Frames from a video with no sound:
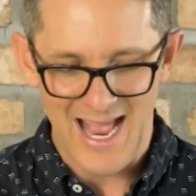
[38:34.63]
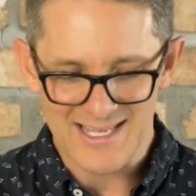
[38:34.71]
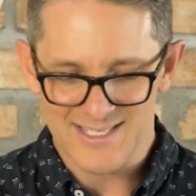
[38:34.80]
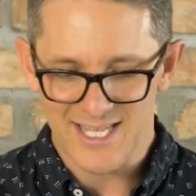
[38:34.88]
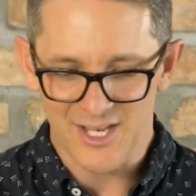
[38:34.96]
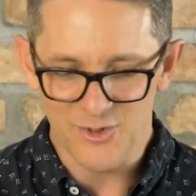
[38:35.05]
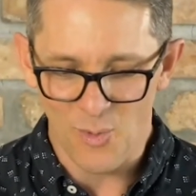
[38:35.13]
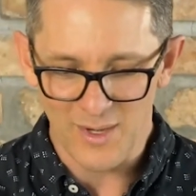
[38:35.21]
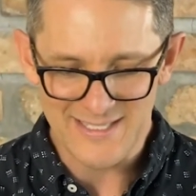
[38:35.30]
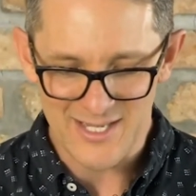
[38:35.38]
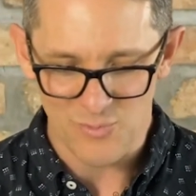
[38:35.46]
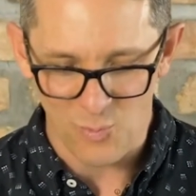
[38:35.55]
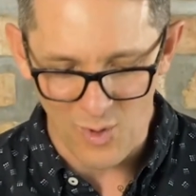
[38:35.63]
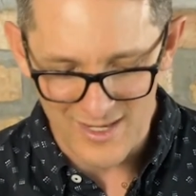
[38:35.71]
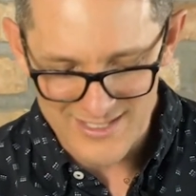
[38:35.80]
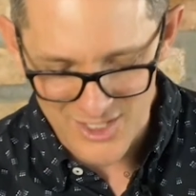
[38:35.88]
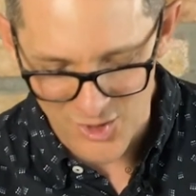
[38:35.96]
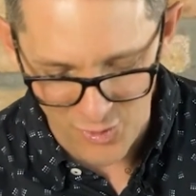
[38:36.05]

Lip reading: as the anointed one to